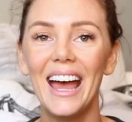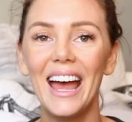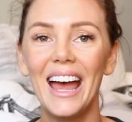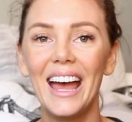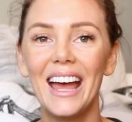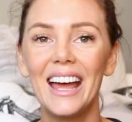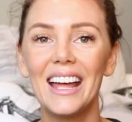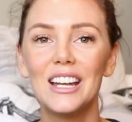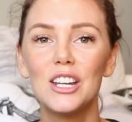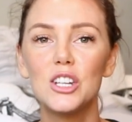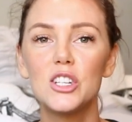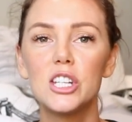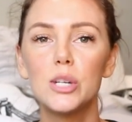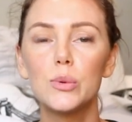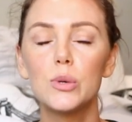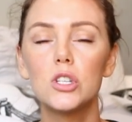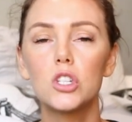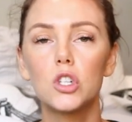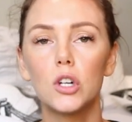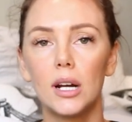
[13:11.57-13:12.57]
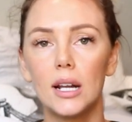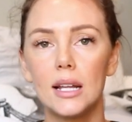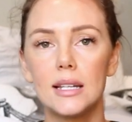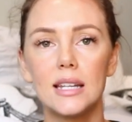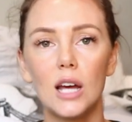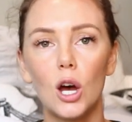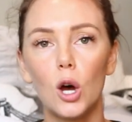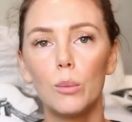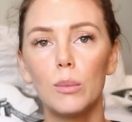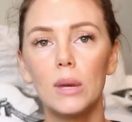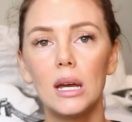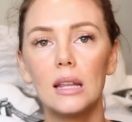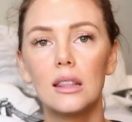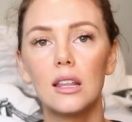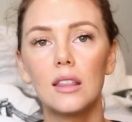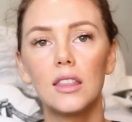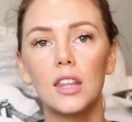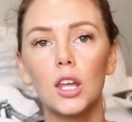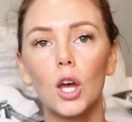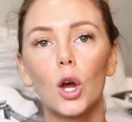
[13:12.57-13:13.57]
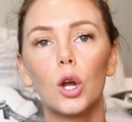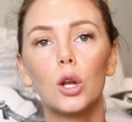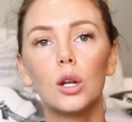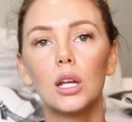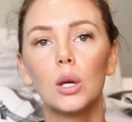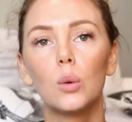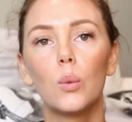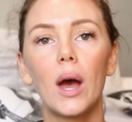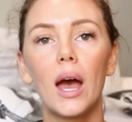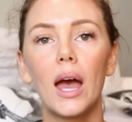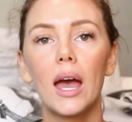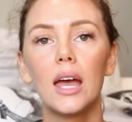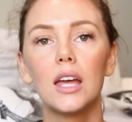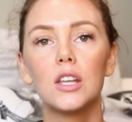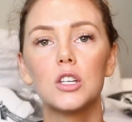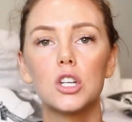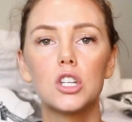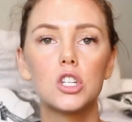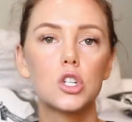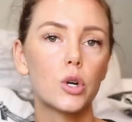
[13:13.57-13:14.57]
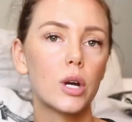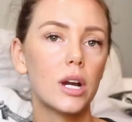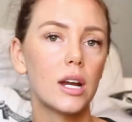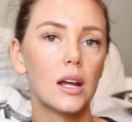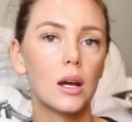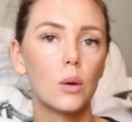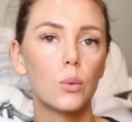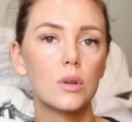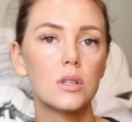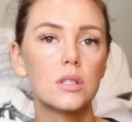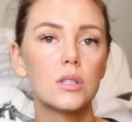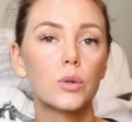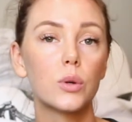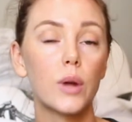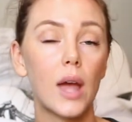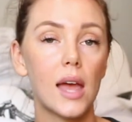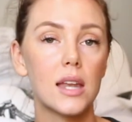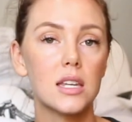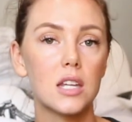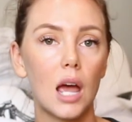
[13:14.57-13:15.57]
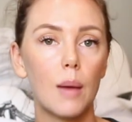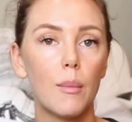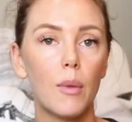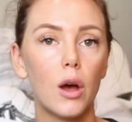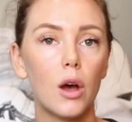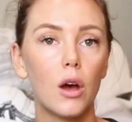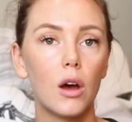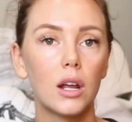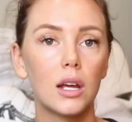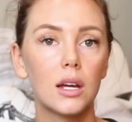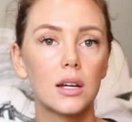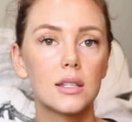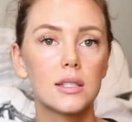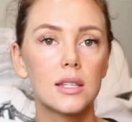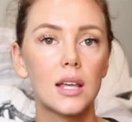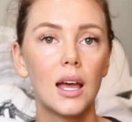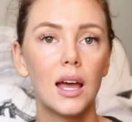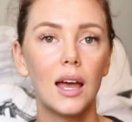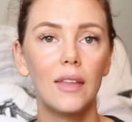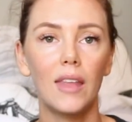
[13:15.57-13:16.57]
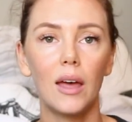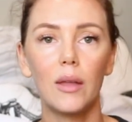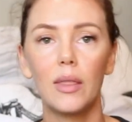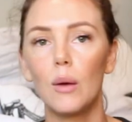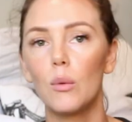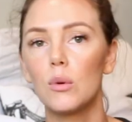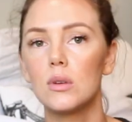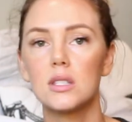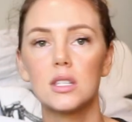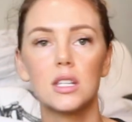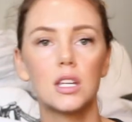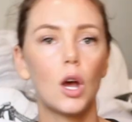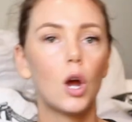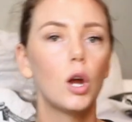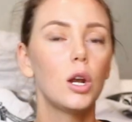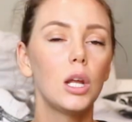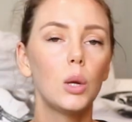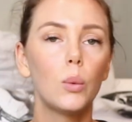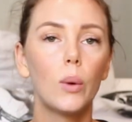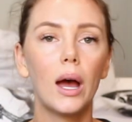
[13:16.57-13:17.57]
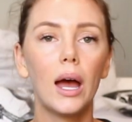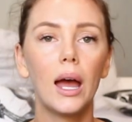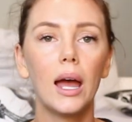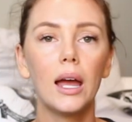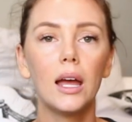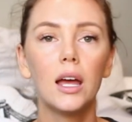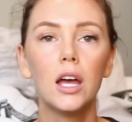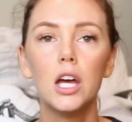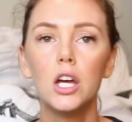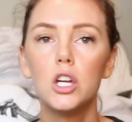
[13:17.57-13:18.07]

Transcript: and she was trying to tell me that the only way to treat it was through antibiotics, and that was the only way.